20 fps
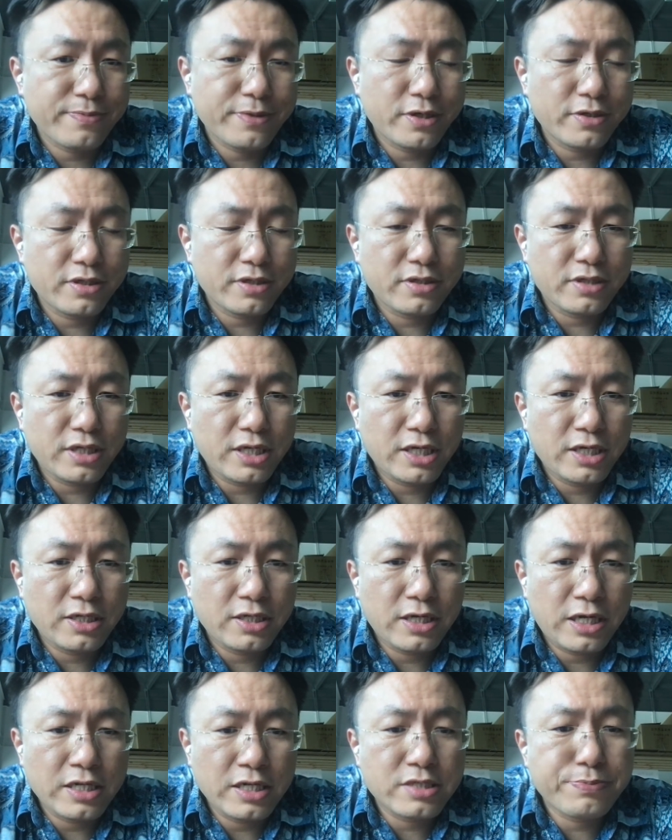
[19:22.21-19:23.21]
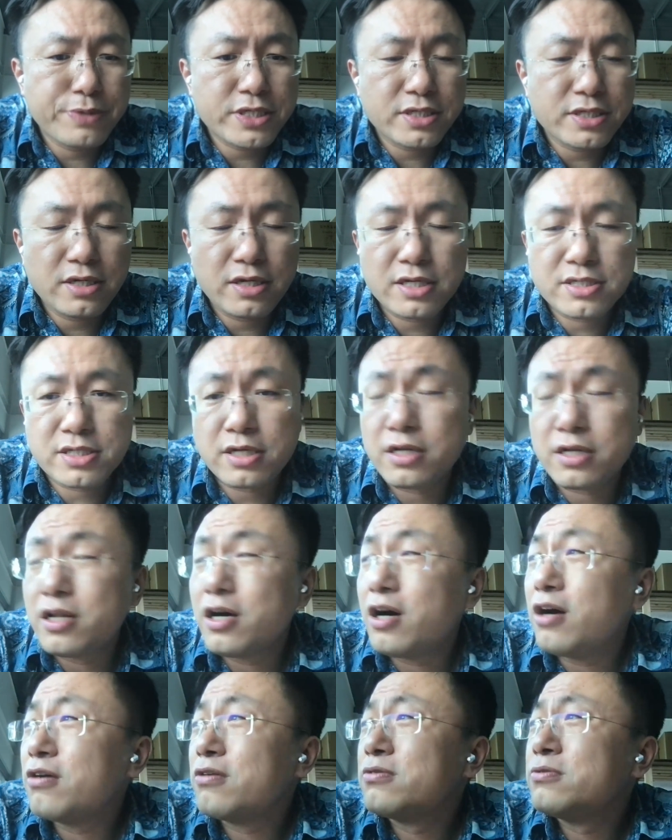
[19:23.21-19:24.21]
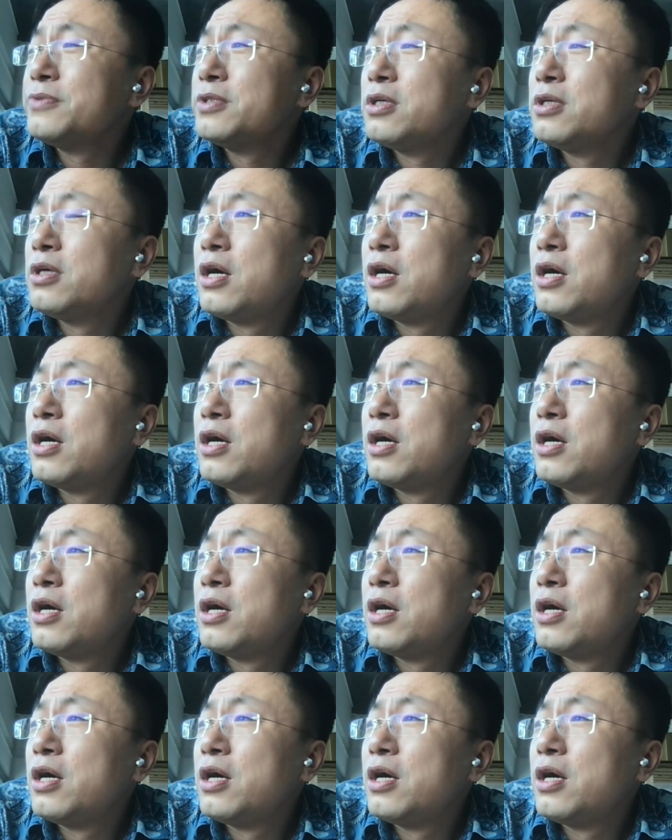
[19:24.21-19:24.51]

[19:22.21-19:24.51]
about it, and especially Lazada now.